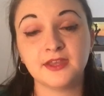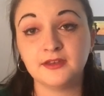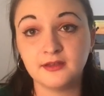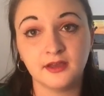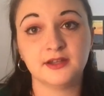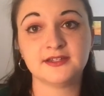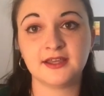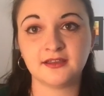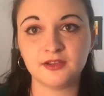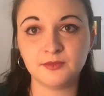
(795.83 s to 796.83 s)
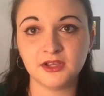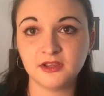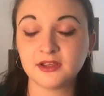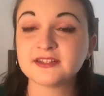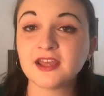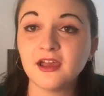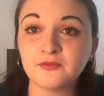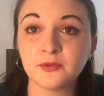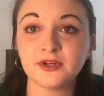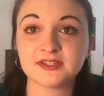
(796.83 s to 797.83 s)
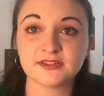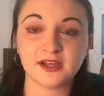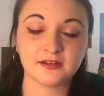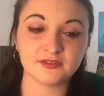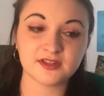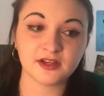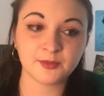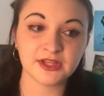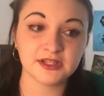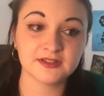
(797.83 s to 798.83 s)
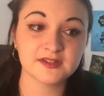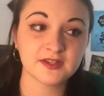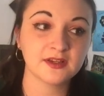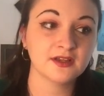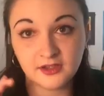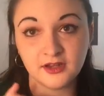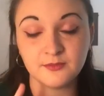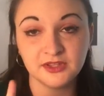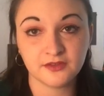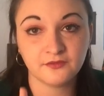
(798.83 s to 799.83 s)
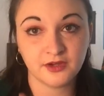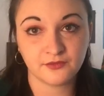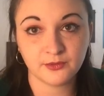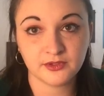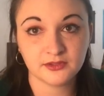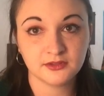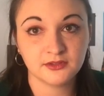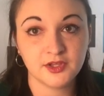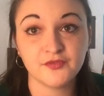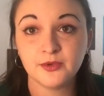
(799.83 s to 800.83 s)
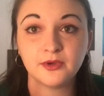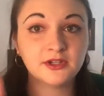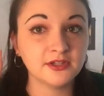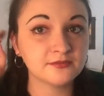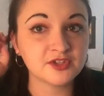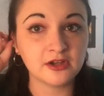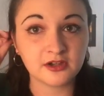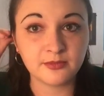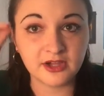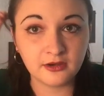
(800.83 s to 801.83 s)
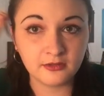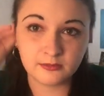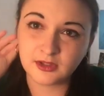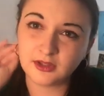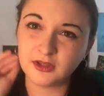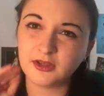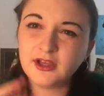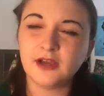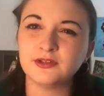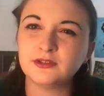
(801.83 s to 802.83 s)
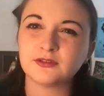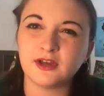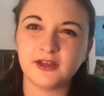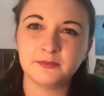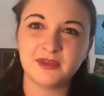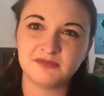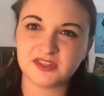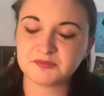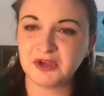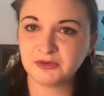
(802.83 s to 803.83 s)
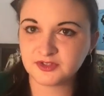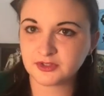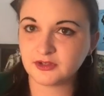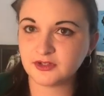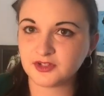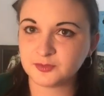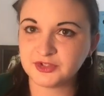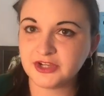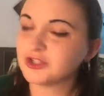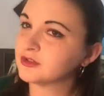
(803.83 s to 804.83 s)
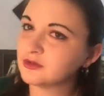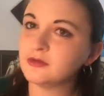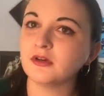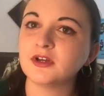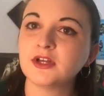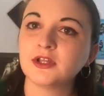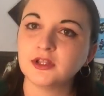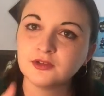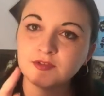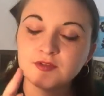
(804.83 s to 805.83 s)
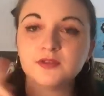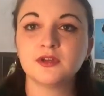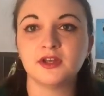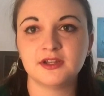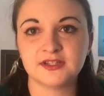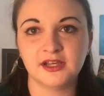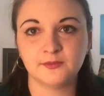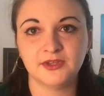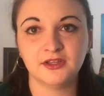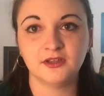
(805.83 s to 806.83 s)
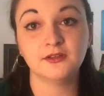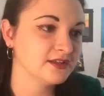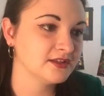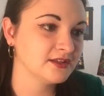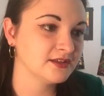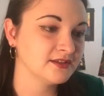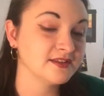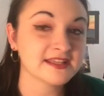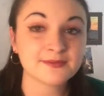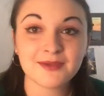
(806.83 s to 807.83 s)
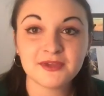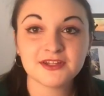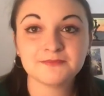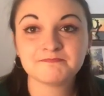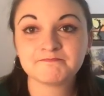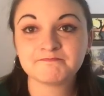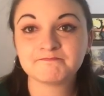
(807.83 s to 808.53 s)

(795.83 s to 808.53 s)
Not attacking me, because everyone is entitled to their opinions. And I mean that for everyone. If you want to talk about how you thought maybe this Belle was a good interpretation, cool. Do not attack me. That's my opinion.